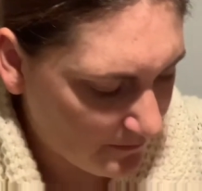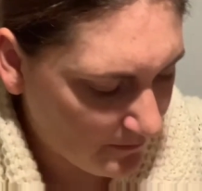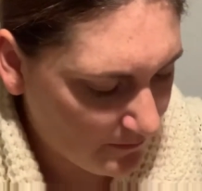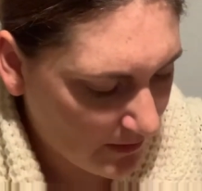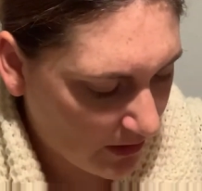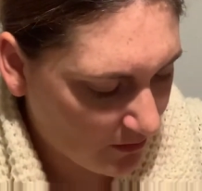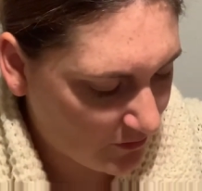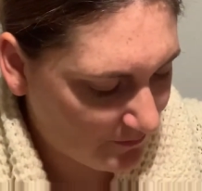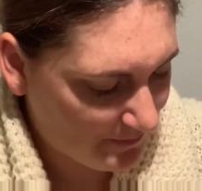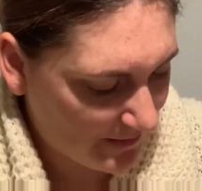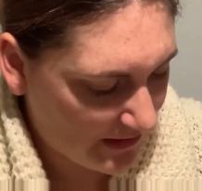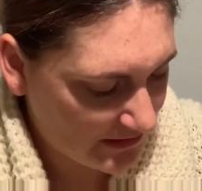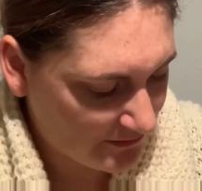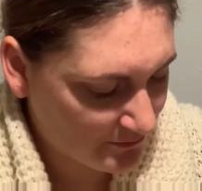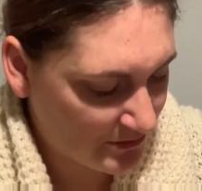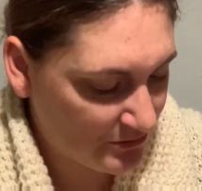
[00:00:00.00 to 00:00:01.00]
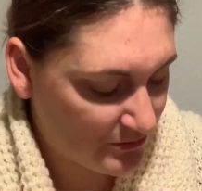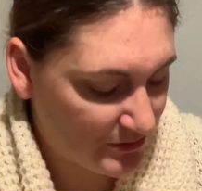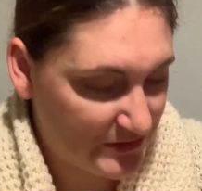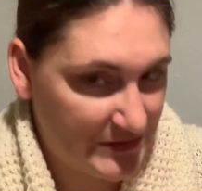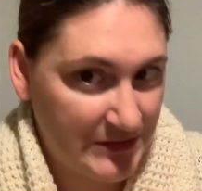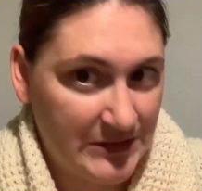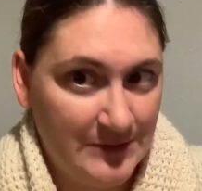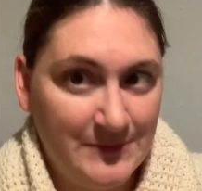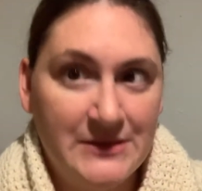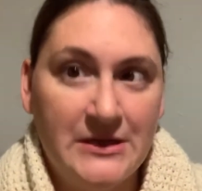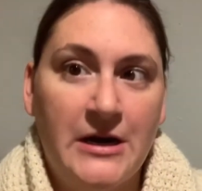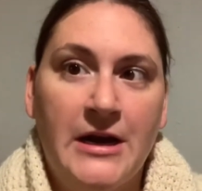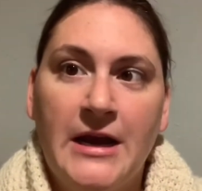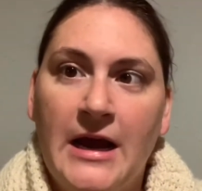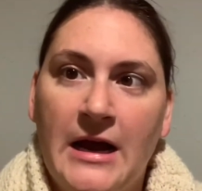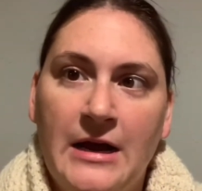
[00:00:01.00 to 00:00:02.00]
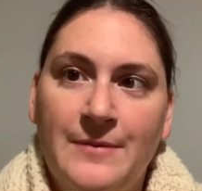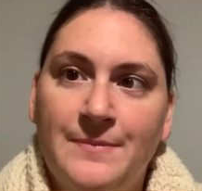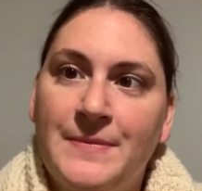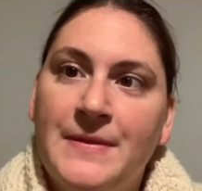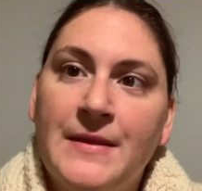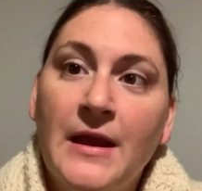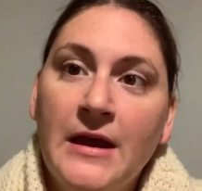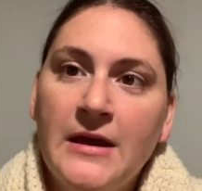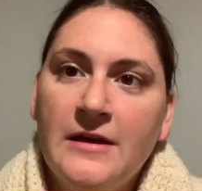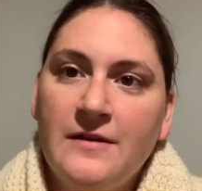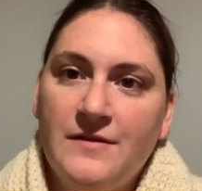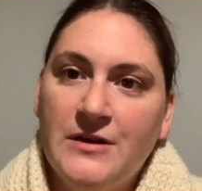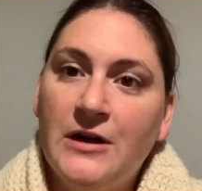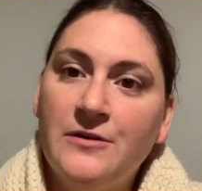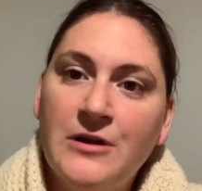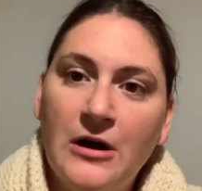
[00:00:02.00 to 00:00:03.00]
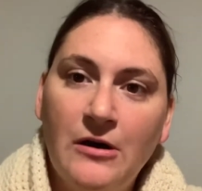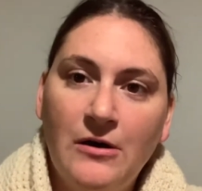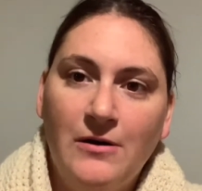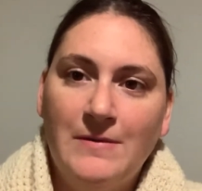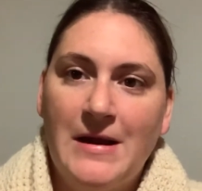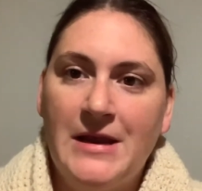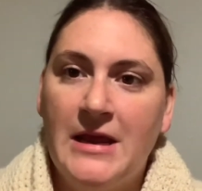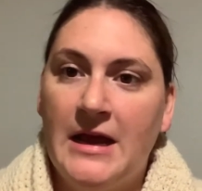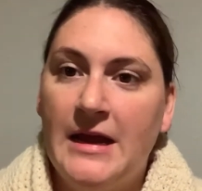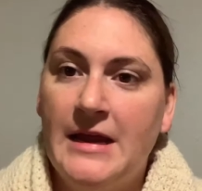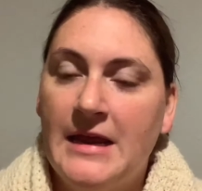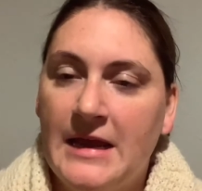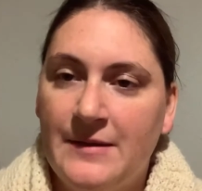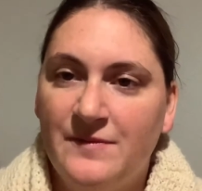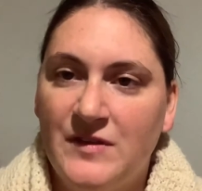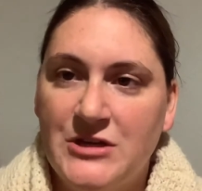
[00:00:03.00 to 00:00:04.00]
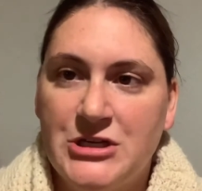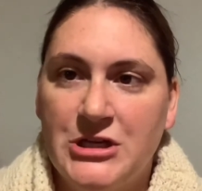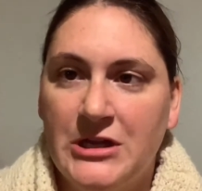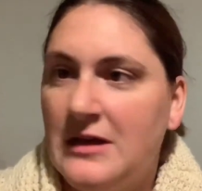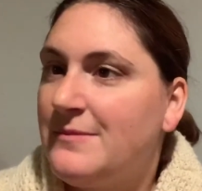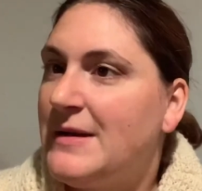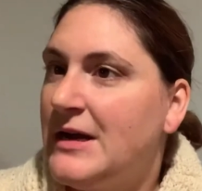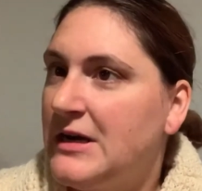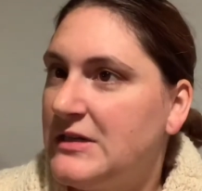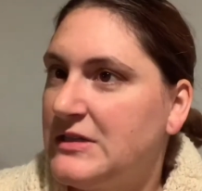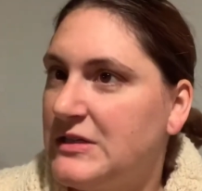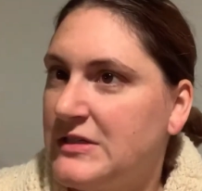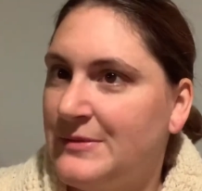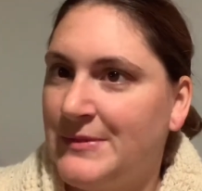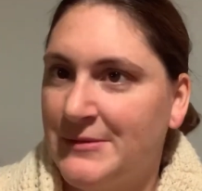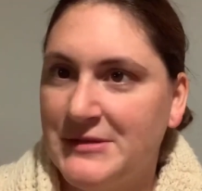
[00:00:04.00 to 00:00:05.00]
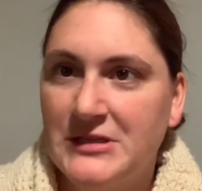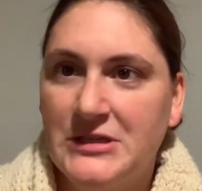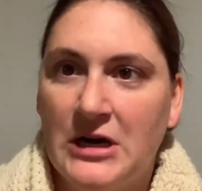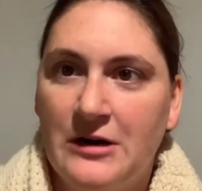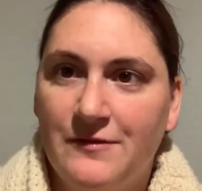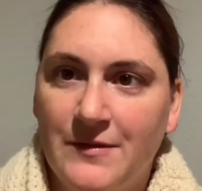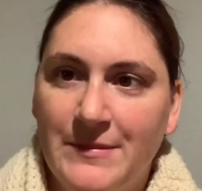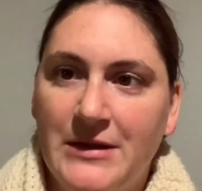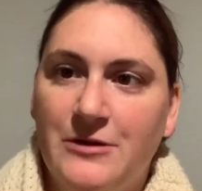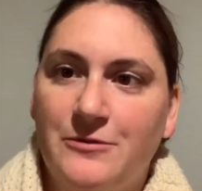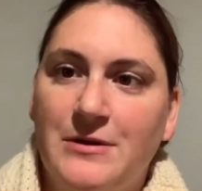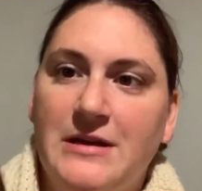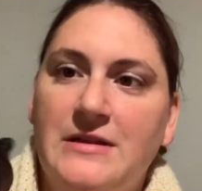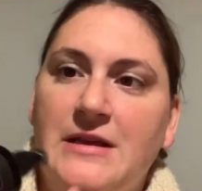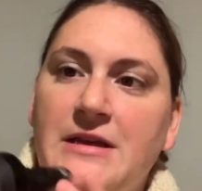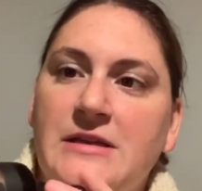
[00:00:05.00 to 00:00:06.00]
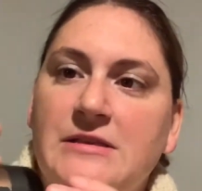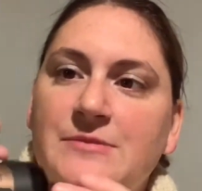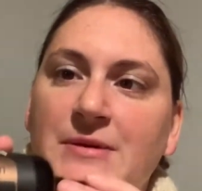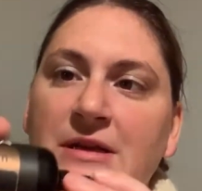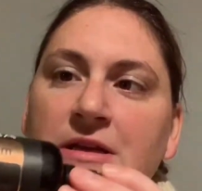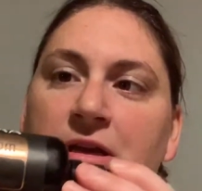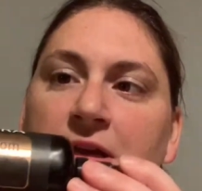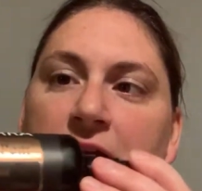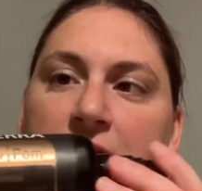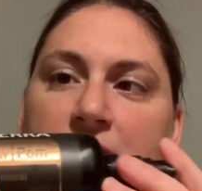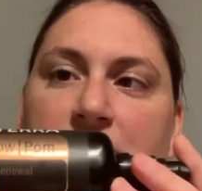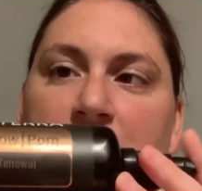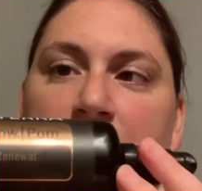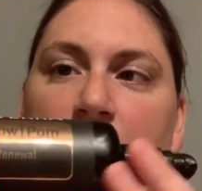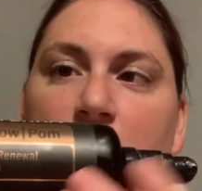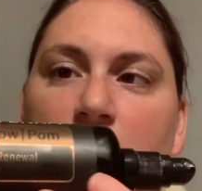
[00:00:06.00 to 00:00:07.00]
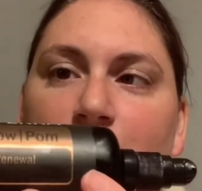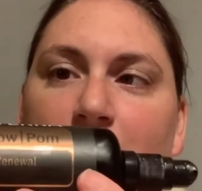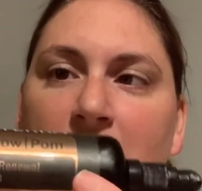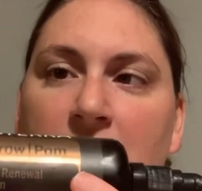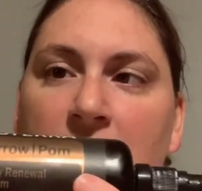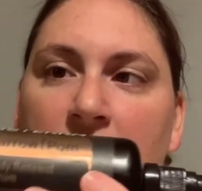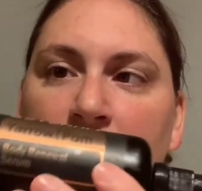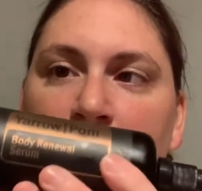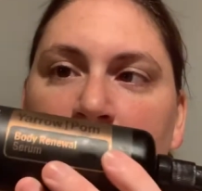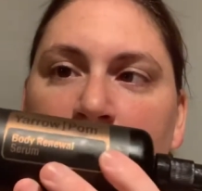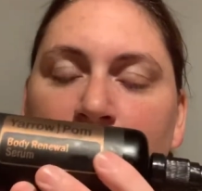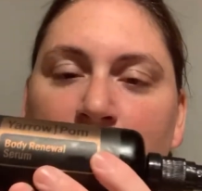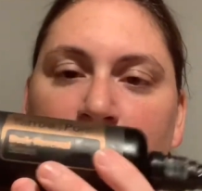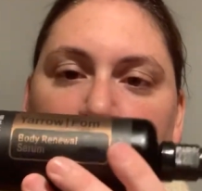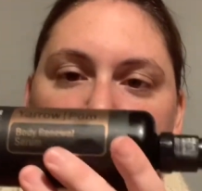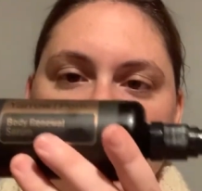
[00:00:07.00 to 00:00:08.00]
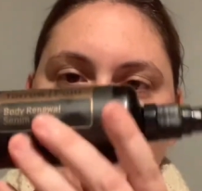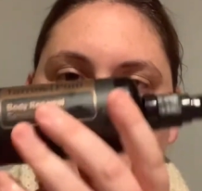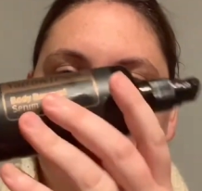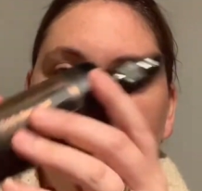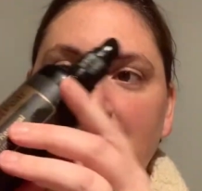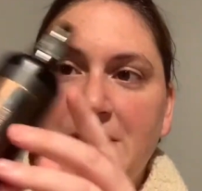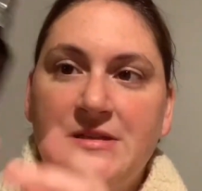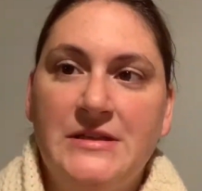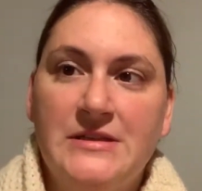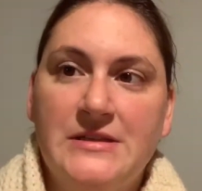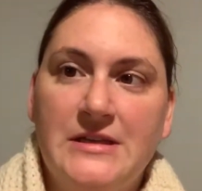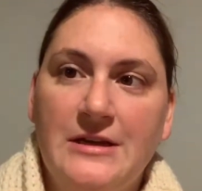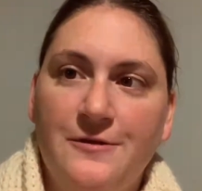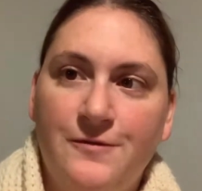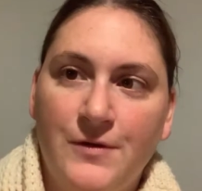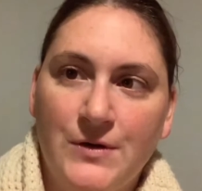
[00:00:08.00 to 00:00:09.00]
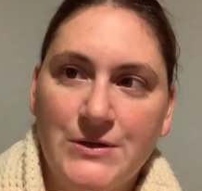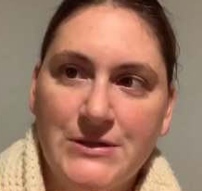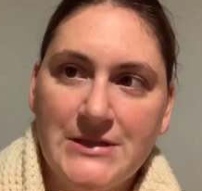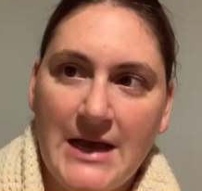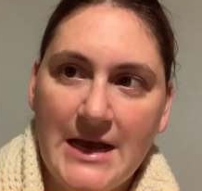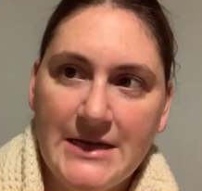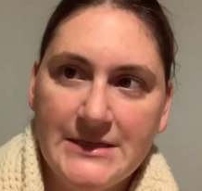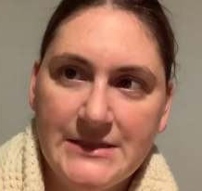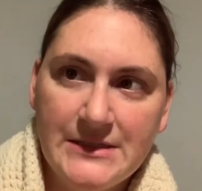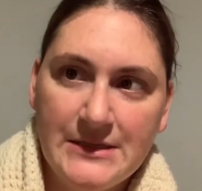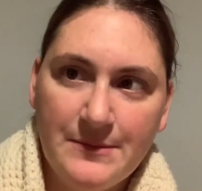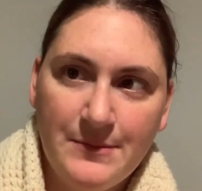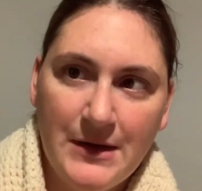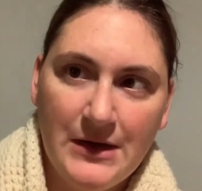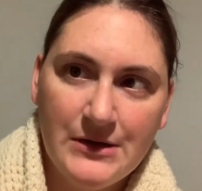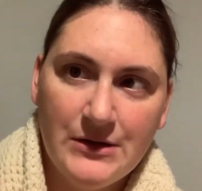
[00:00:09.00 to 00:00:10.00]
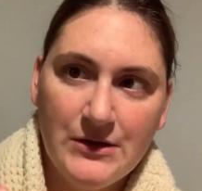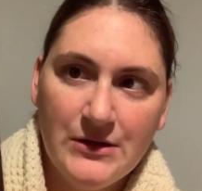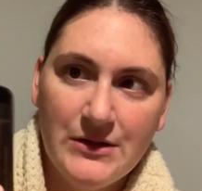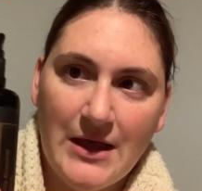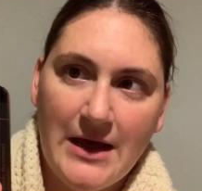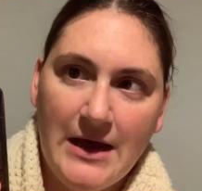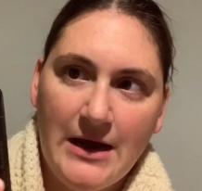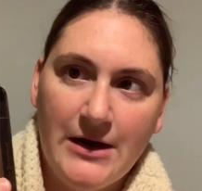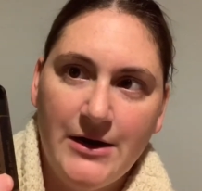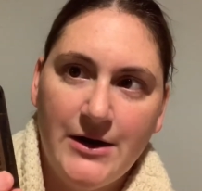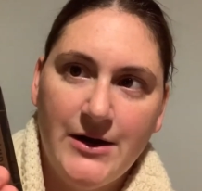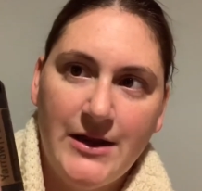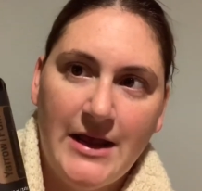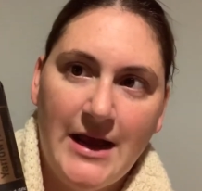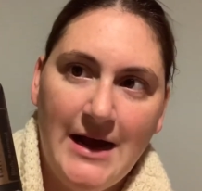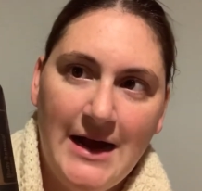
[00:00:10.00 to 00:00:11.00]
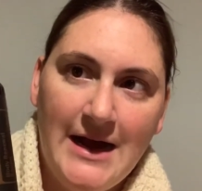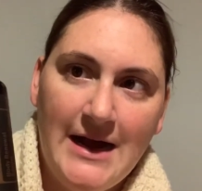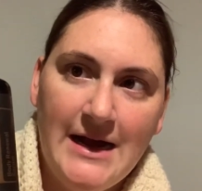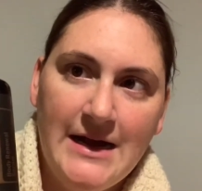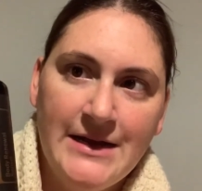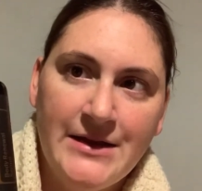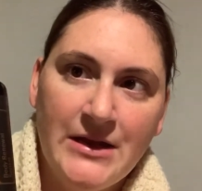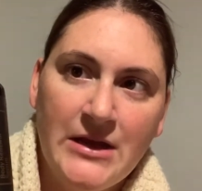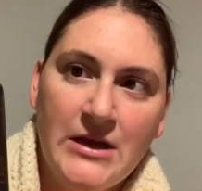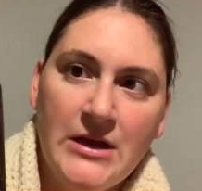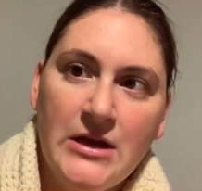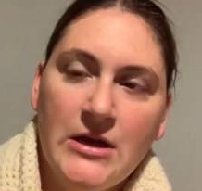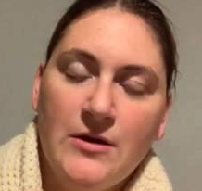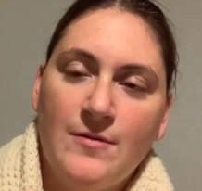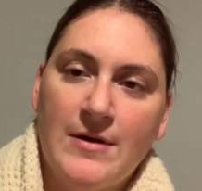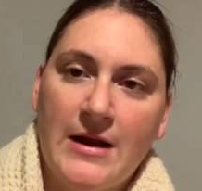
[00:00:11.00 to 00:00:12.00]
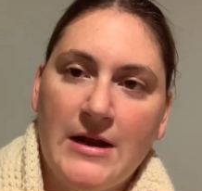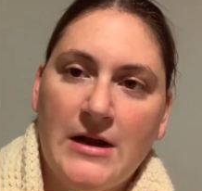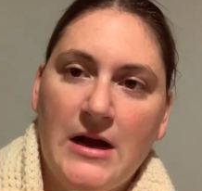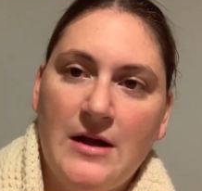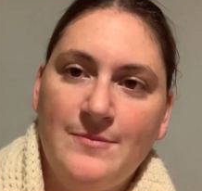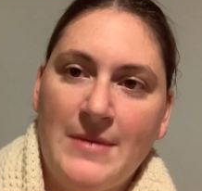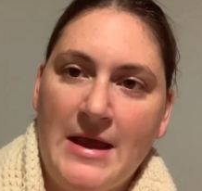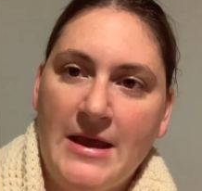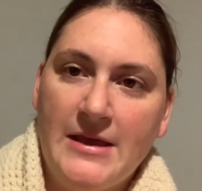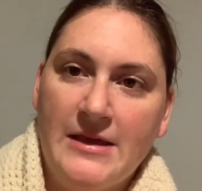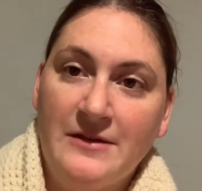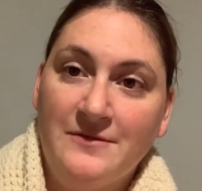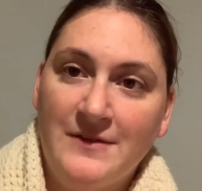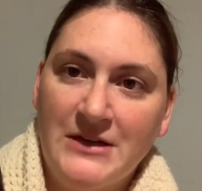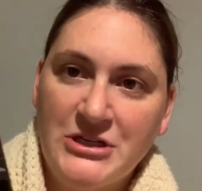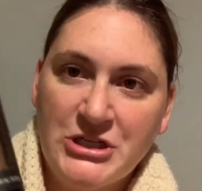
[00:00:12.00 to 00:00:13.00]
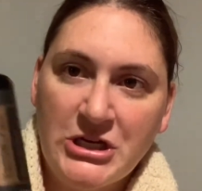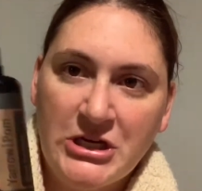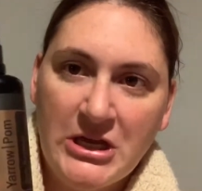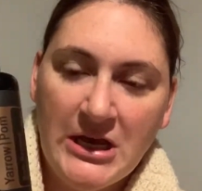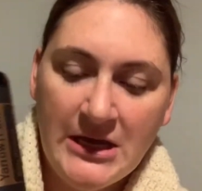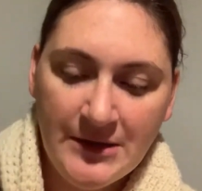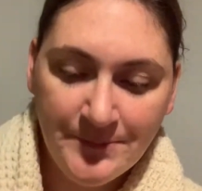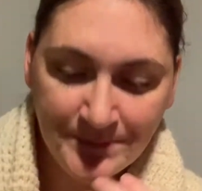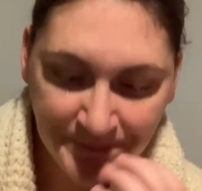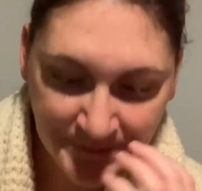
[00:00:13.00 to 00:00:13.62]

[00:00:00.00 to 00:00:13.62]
the Body Renewal System. Sorry. If you don't know already, I am visually impaired, so sometimes it's hard for me to read things, but it's the Yarrow POM Renewal System. This is the full size bottle that I already had when I got my convention kit.